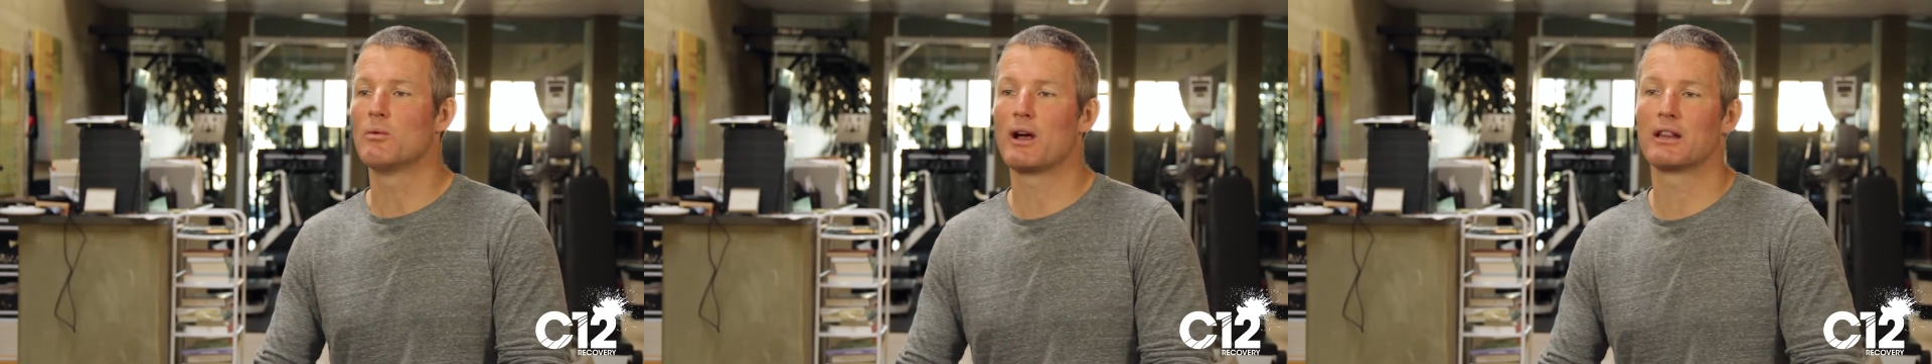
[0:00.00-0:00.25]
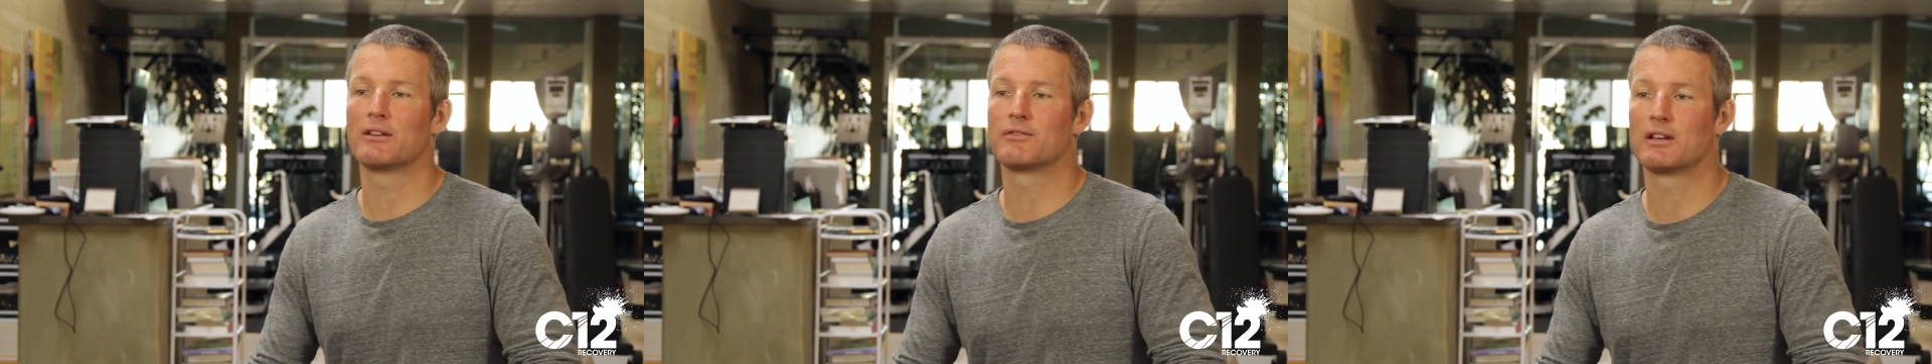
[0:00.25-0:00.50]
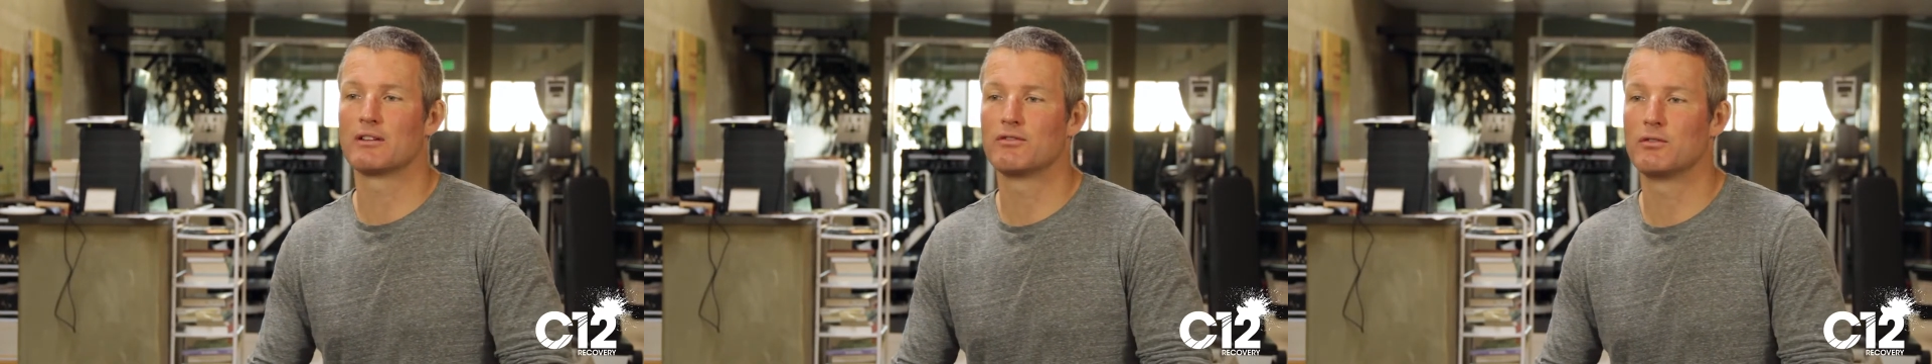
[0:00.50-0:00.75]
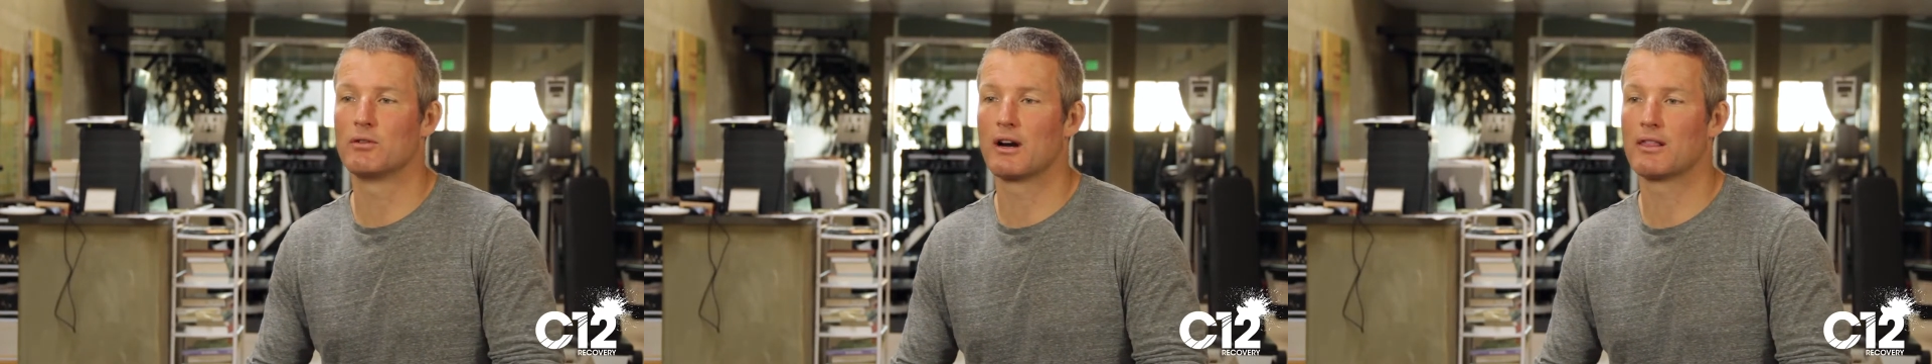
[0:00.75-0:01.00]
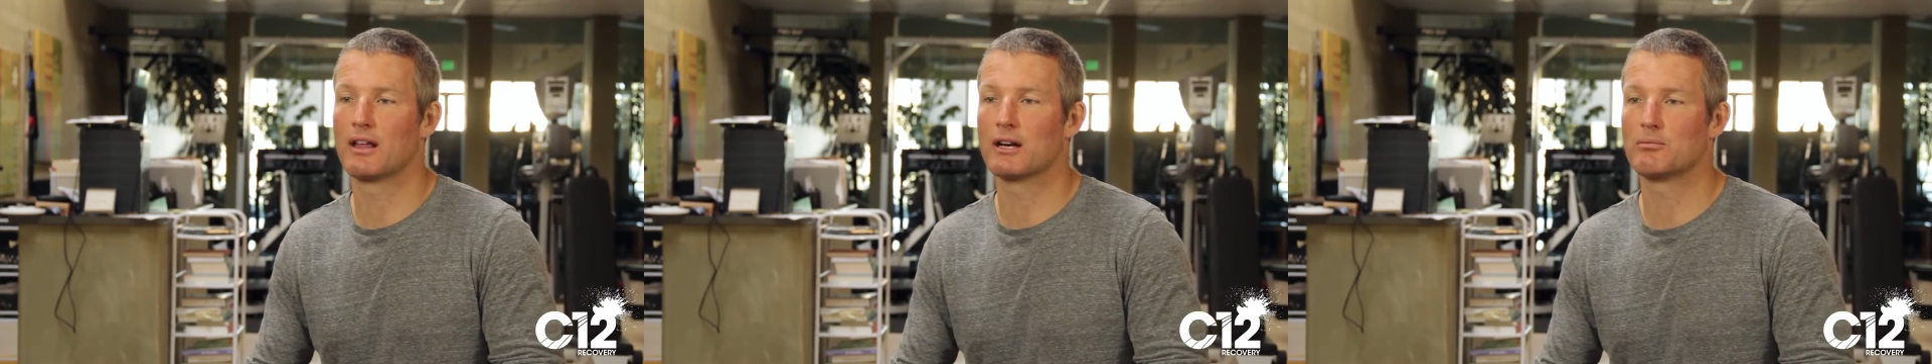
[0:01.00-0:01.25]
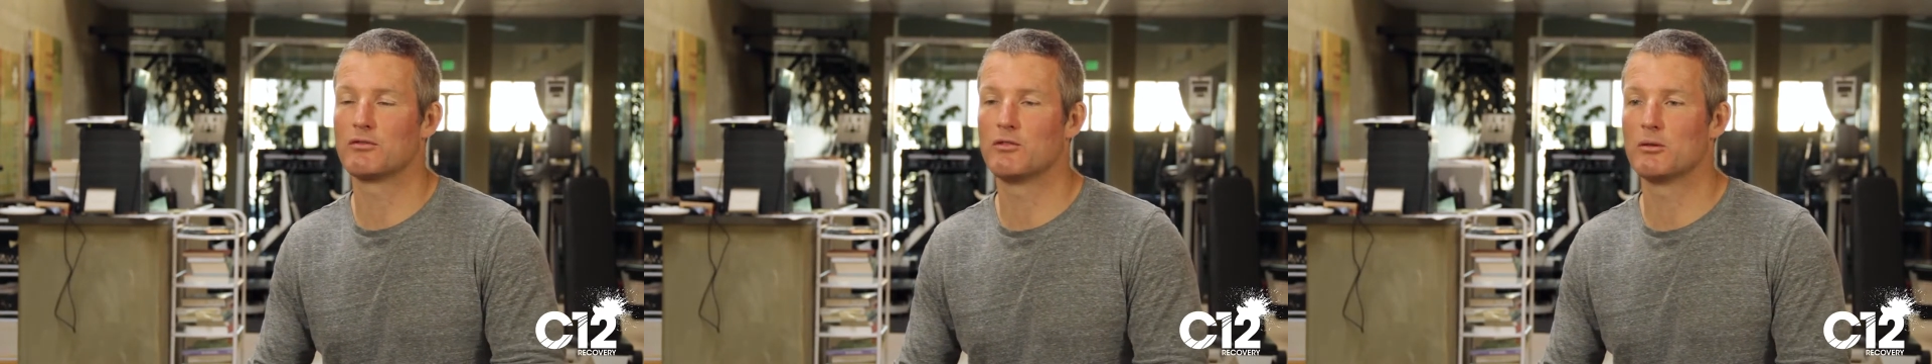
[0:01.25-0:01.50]
weightlifting for
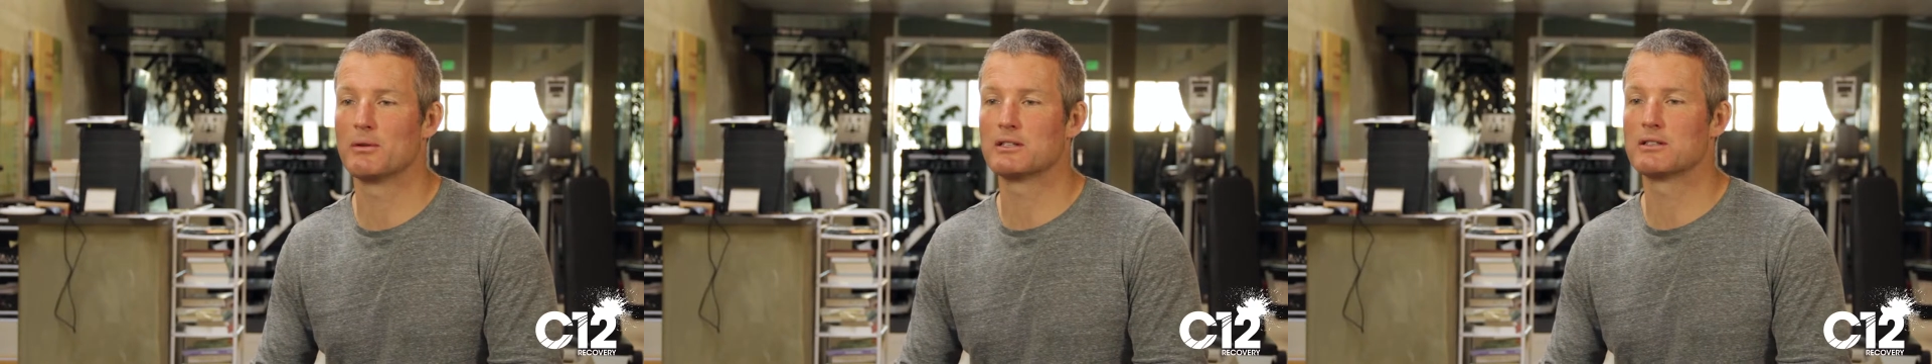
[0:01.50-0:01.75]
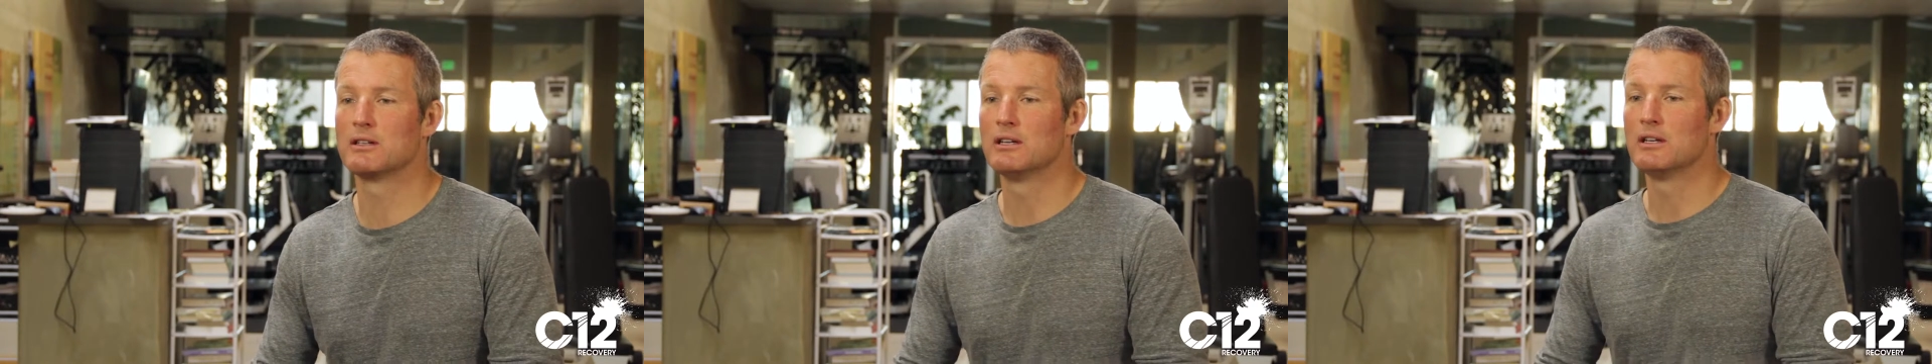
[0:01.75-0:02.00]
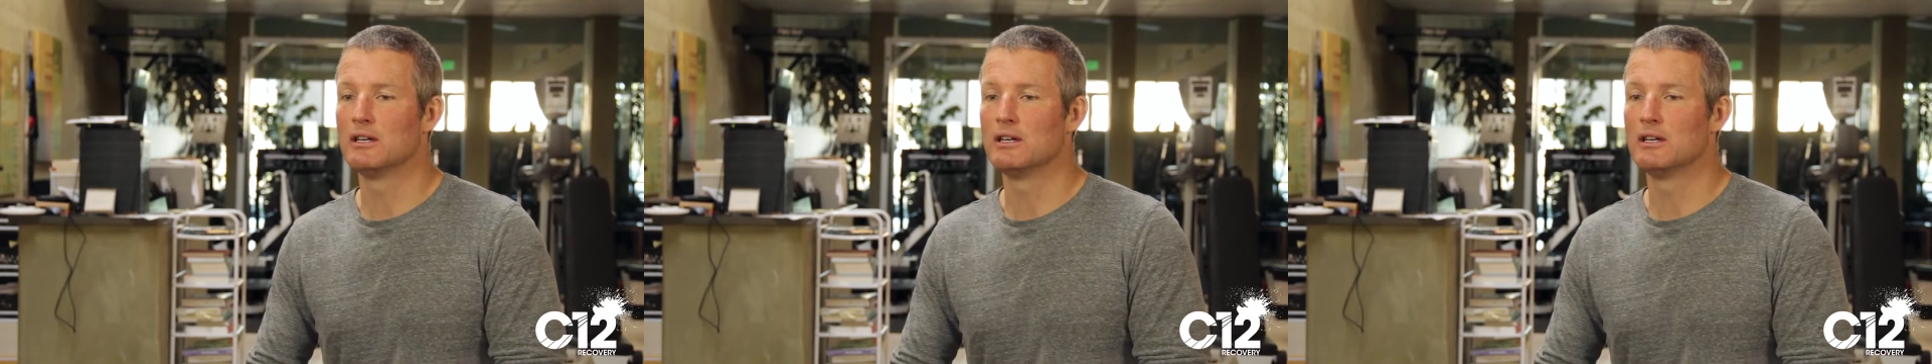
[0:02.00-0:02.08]
athletic performance.